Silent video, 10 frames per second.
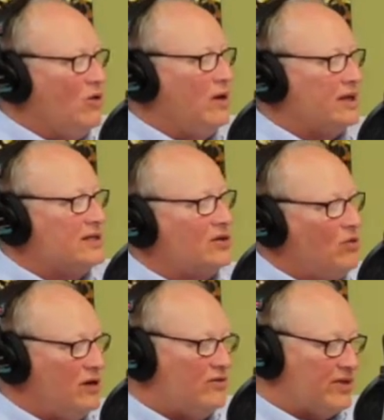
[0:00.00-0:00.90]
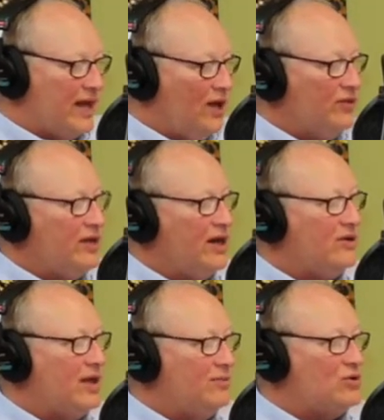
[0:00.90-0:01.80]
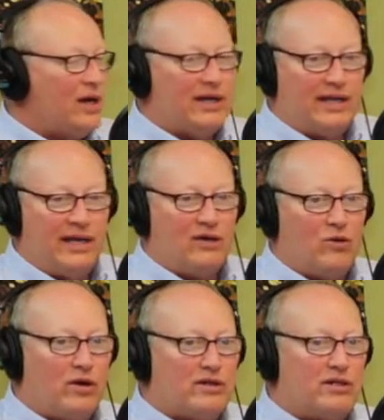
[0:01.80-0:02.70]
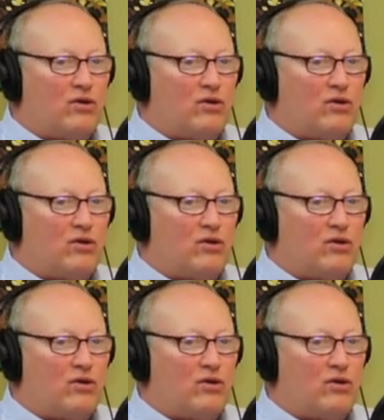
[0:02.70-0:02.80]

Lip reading: going? Is it going for the health care that I'm trying to get, or is it